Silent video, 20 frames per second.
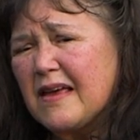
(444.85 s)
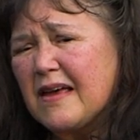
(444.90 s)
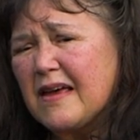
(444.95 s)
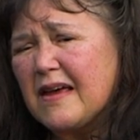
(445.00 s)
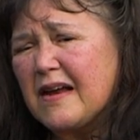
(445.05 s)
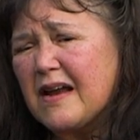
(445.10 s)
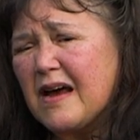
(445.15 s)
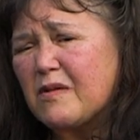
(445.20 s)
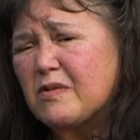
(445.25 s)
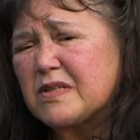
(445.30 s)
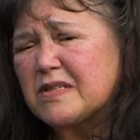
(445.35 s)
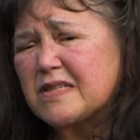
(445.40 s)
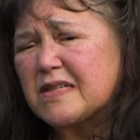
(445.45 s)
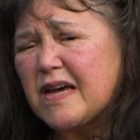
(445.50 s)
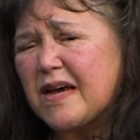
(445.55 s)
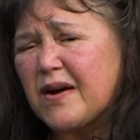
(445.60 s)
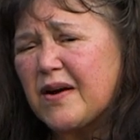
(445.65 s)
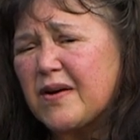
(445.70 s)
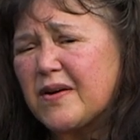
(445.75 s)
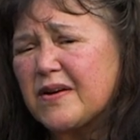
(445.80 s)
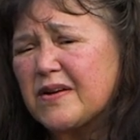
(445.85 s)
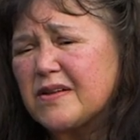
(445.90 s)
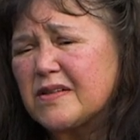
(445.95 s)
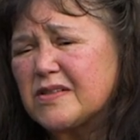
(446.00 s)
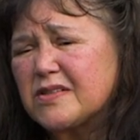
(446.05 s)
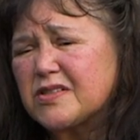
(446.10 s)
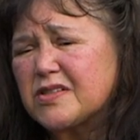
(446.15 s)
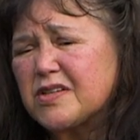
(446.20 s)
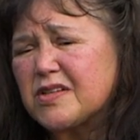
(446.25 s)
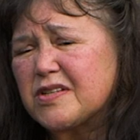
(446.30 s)
And I was scared.
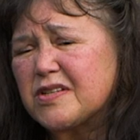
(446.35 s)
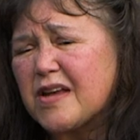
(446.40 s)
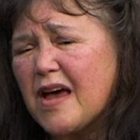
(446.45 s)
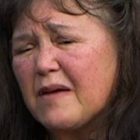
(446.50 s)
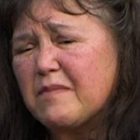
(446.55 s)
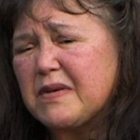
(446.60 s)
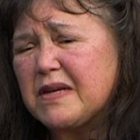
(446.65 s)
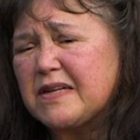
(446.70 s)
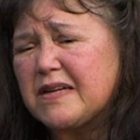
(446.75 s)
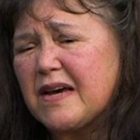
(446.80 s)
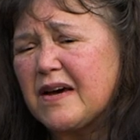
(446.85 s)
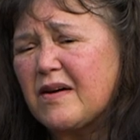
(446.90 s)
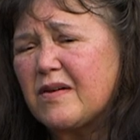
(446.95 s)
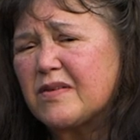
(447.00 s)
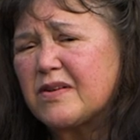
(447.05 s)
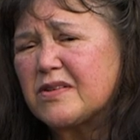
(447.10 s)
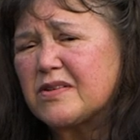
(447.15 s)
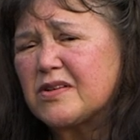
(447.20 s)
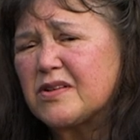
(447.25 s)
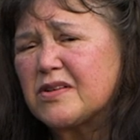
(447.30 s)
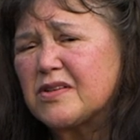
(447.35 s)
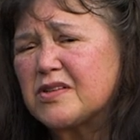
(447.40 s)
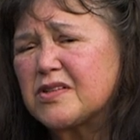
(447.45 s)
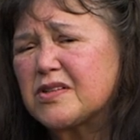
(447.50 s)
And she sat me down.